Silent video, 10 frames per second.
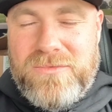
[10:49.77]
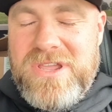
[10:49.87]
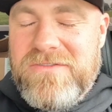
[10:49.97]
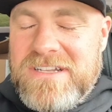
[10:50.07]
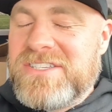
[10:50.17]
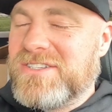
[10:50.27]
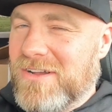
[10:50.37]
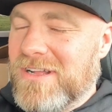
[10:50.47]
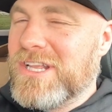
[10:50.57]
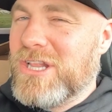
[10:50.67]
We've
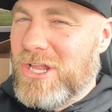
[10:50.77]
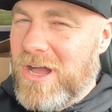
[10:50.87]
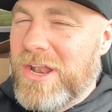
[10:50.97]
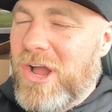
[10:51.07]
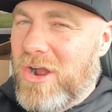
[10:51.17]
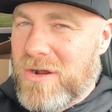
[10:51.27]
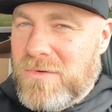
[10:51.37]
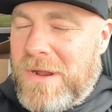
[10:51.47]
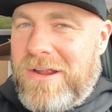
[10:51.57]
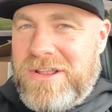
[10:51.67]
installed a lot of
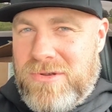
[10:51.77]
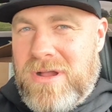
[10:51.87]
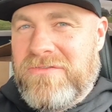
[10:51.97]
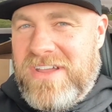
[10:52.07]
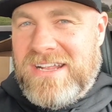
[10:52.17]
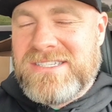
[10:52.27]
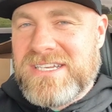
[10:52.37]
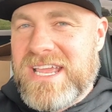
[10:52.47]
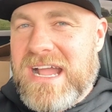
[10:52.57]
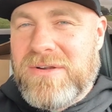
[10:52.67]
hardware here on
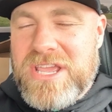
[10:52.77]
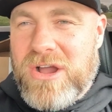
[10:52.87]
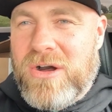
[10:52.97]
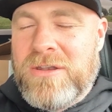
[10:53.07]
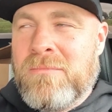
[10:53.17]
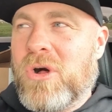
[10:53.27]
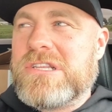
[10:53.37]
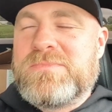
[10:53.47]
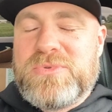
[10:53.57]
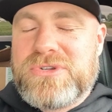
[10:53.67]
Vancity Audi on
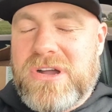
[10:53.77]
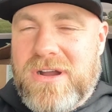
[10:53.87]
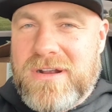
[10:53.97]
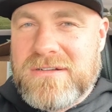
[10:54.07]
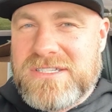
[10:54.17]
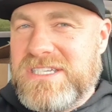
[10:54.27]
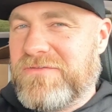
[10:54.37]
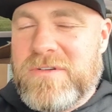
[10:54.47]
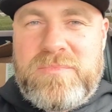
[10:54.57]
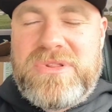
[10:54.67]
multiple cars,
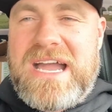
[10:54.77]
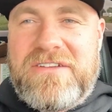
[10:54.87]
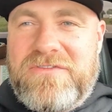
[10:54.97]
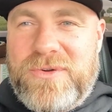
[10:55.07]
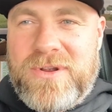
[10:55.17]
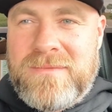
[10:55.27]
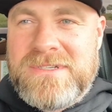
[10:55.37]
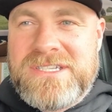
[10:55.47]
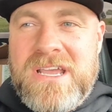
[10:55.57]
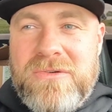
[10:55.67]
different
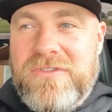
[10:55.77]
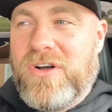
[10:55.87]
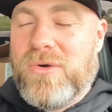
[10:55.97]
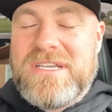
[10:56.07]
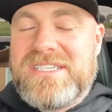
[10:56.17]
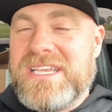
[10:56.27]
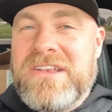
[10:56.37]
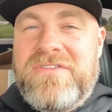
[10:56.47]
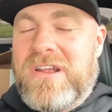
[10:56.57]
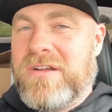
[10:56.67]
platforms. We've always
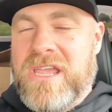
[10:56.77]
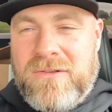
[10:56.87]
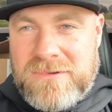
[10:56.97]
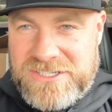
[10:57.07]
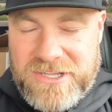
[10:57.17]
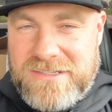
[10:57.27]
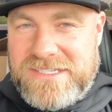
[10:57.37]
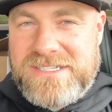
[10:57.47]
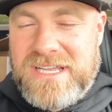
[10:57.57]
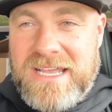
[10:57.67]
seen varying
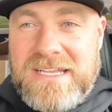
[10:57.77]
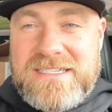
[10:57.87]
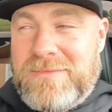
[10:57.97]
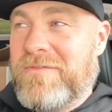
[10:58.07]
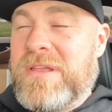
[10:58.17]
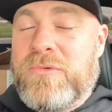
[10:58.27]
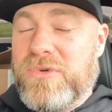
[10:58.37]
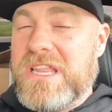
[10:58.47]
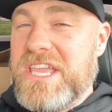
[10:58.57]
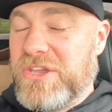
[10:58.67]
results. Some have been
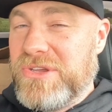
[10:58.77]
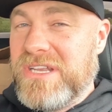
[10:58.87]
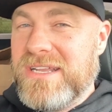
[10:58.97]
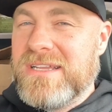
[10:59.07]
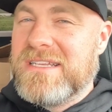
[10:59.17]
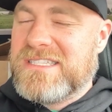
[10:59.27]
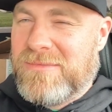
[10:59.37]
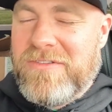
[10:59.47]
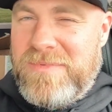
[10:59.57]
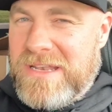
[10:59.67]
really good,
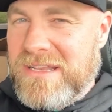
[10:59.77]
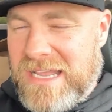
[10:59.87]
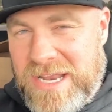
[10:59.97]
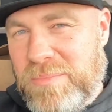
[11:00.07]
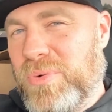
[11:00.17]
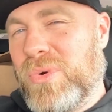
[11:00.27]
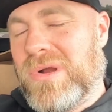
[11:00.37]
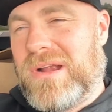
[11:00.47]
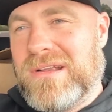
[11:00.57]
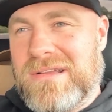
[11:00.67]
some have been kind of
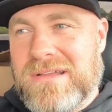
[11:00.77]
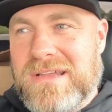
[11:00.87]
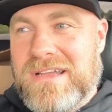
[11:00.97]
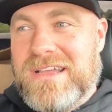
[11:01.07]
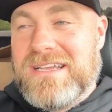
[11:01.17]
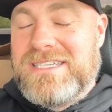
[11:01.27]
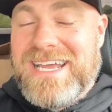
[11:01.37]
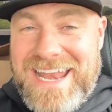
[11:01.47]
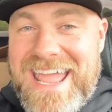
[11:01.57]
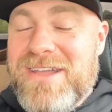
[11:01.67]
poor.
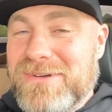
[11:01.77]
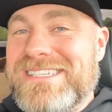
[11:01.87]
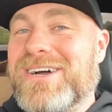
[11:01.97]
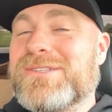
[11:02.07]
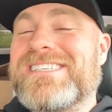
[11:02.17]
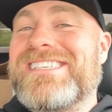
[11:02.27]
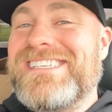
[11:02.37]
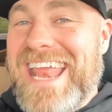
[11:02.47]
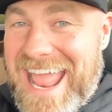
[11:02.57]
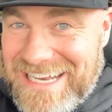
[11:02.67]
Today was
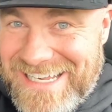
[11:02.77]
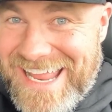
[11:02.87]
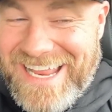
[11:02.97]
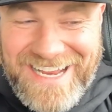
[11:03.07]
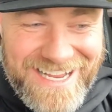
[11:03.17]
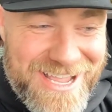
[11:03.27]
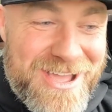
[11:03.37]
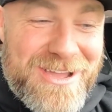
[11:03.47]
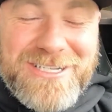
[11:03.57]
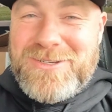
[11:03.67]
outstanding.
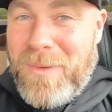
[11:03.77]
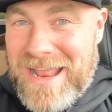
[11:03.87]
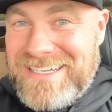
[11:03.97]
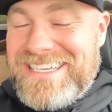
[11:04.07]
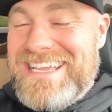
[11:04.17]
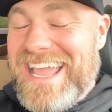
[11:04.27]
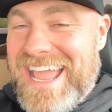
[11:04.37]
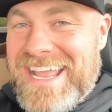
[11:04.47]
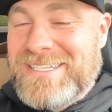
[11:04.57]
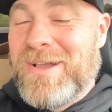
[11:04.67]

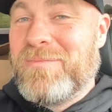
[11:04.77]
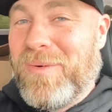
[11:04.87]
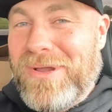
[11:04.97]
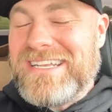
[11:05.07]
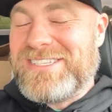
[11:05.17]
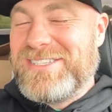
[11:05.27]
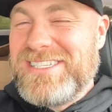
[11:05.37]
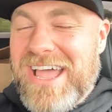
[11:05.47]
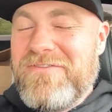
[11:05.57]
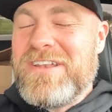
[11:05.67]

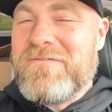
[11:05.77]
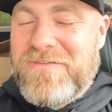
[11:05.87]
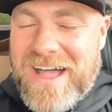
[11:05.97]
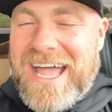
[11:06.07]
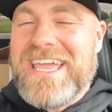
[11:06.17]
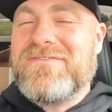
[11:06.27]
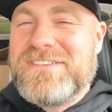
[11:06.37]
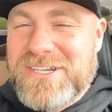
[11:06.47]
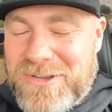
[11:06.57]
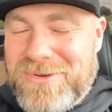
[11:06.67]

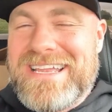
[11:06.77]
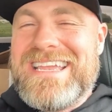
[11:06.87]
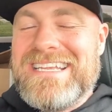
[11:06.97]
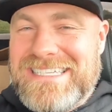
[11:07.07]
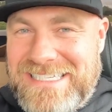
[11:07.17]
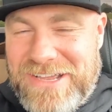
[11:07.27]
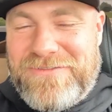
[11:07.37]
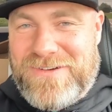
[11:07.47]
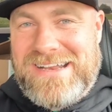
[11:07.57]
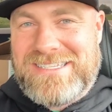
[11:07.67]
28.75 degree
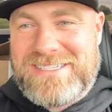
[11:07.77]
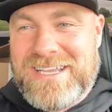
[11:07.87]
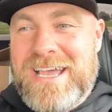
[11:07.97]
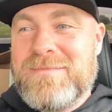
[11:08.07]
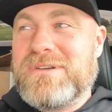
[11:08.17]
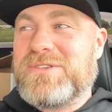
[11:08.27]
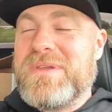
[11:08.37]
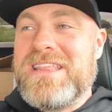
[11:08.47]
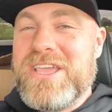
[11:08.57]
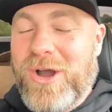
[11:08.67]
difference
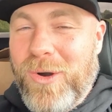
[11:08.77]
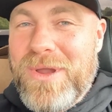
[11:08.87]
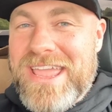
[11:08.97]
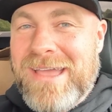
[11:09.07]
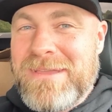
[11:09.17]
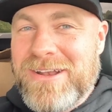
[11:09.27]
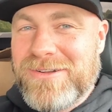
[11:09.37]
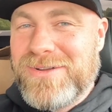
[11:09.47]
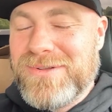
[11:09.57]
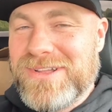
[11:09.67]
between the OEM
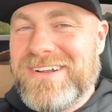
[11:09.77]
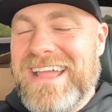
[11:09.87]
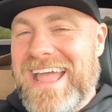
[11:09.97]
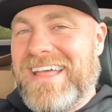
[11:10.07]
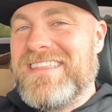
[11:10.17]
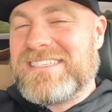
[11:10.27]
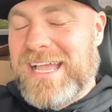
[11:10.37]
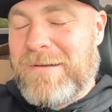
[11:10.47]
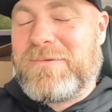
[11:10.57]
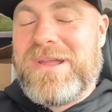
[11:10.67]
intercooler and this
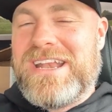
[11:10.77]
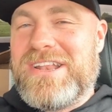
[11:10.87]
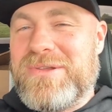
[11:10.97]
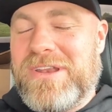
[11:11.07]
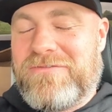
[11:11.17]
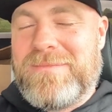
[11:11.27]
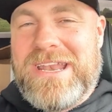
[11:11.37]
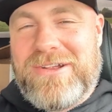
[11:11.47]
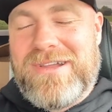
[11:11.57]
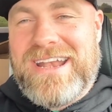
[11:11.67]
upgraded unit from
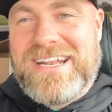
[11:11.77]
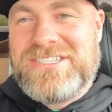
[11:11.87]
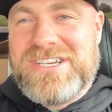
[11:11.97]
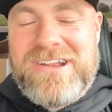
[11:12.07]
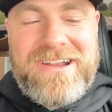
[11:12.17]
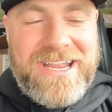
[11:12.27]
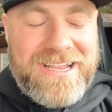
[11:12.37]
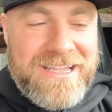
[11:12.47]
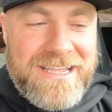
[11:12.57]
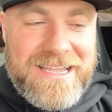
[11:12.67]
Integrated Engineering.